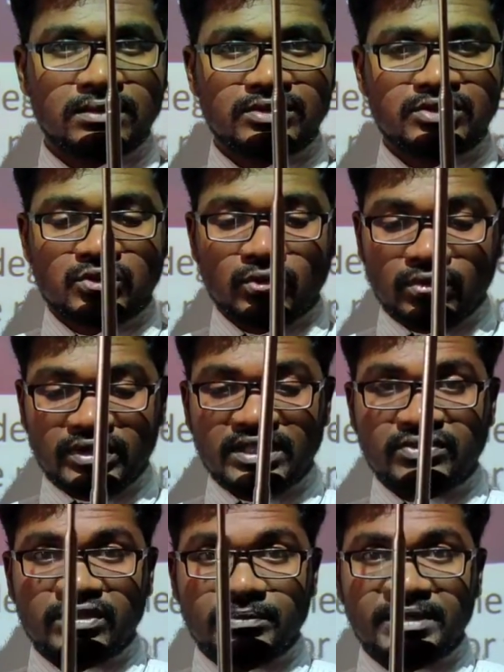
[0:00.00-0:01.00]
So
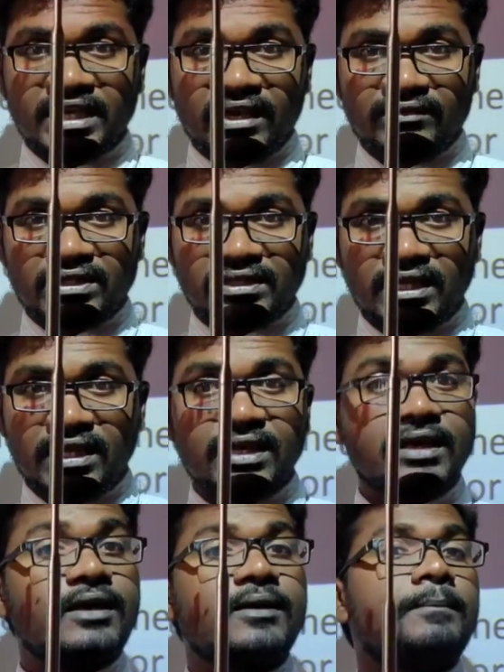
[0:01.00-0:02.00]
it will be having the
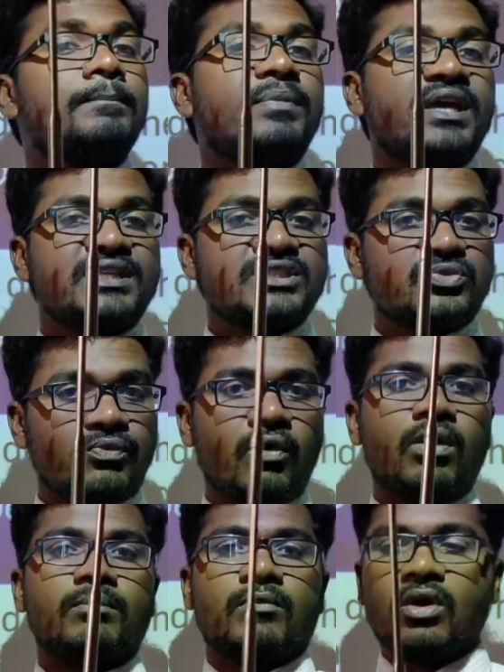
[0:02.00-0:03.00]
base
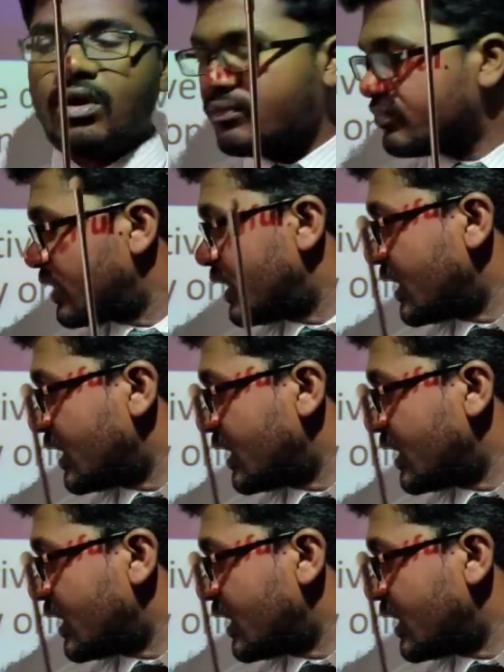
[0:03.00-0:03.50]
form of